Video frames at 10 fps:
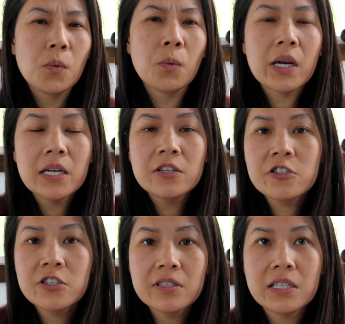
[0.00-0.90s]
What I
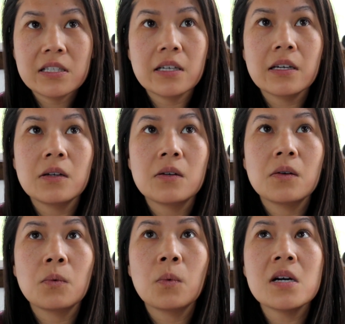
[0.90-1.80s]
initially
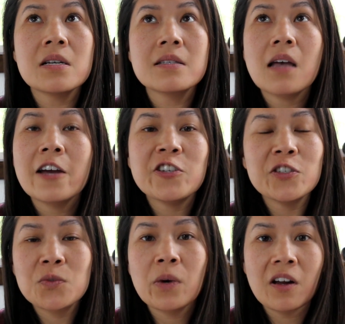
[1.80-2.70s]
did was I
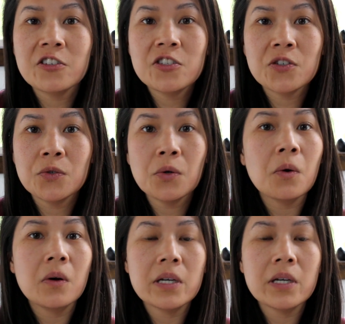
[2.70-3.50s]
just went on to Google